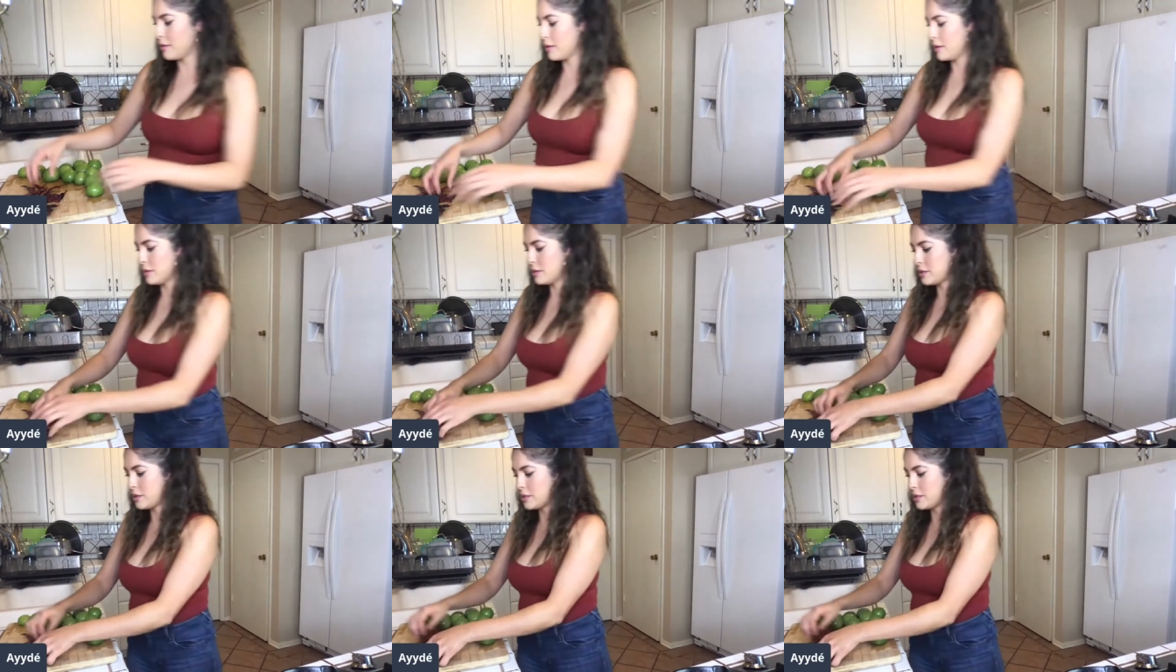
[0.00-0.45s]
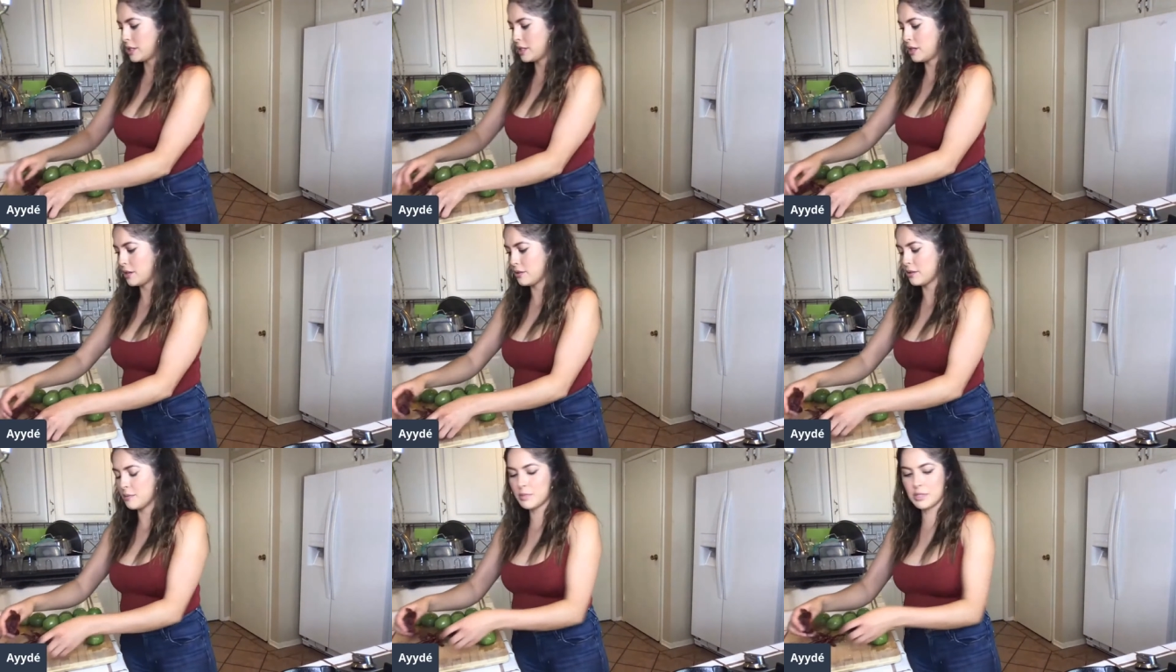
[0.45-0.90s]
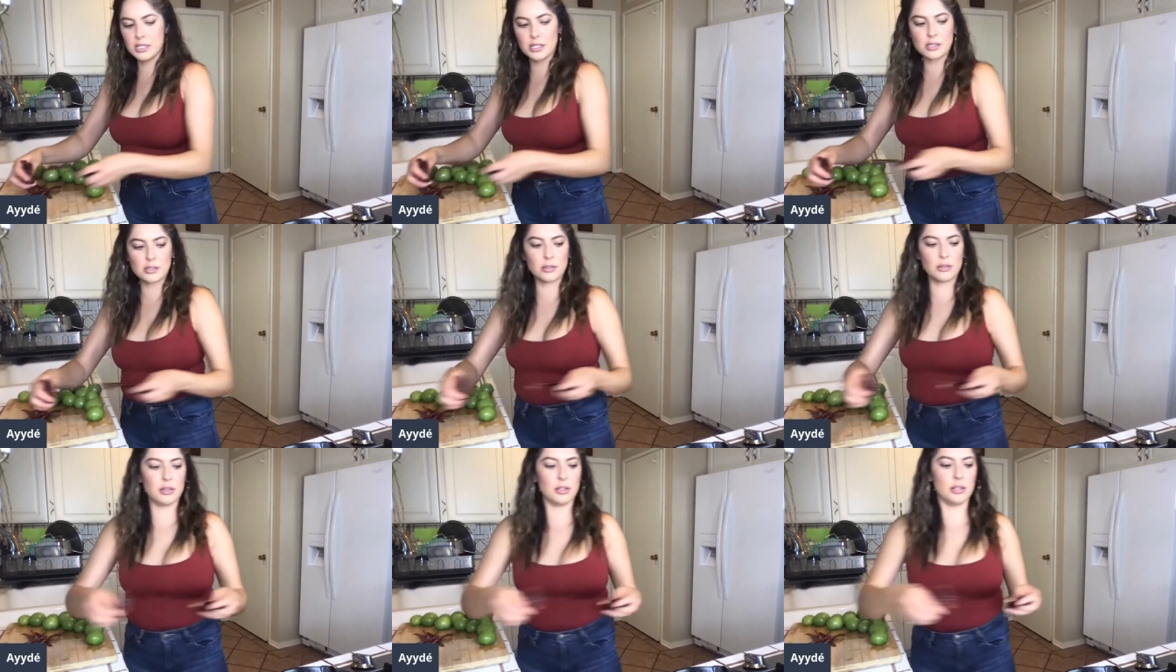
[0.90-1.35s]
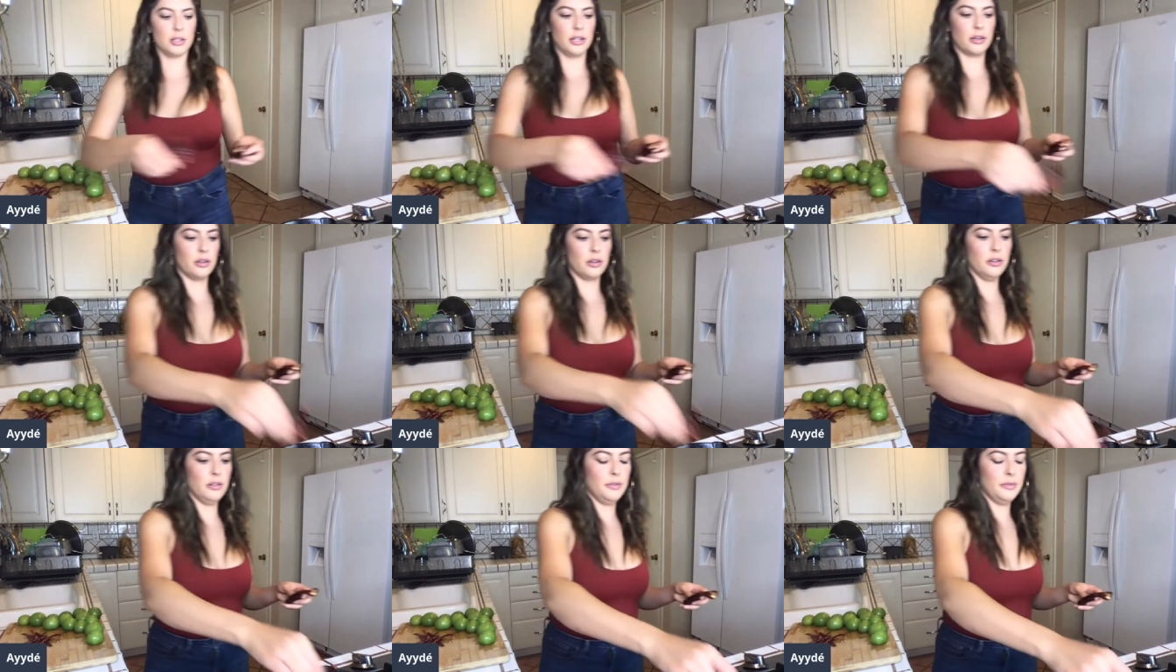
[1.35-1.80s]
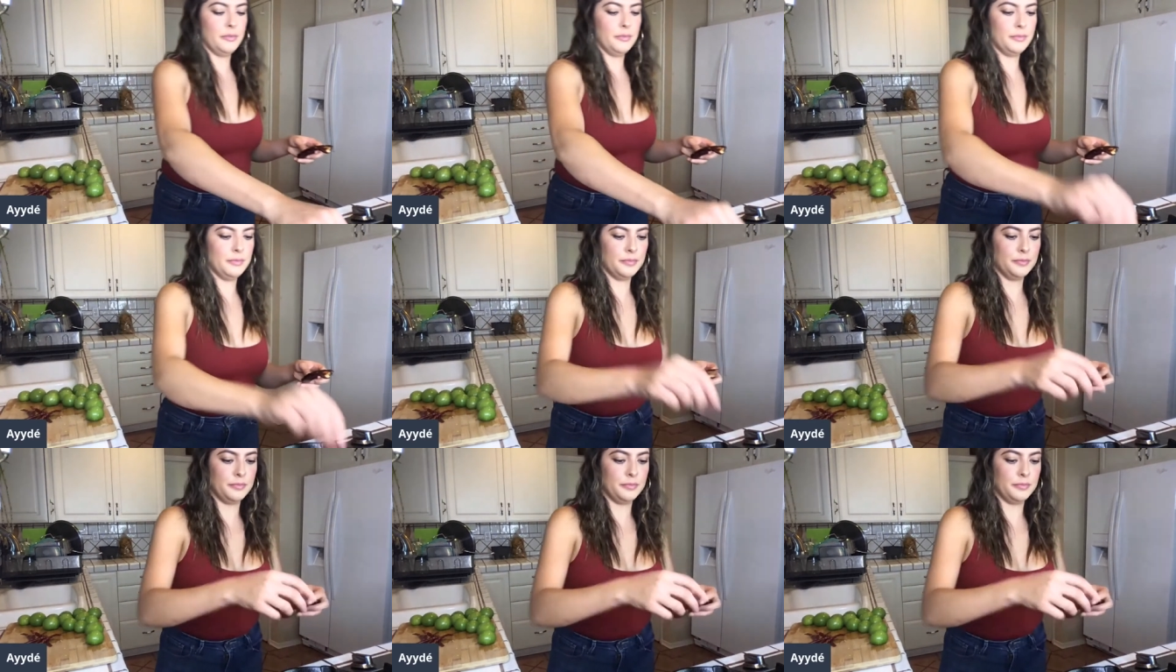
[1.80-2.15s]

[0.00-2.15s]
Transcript: You're gonna start to hear them sizzle a little.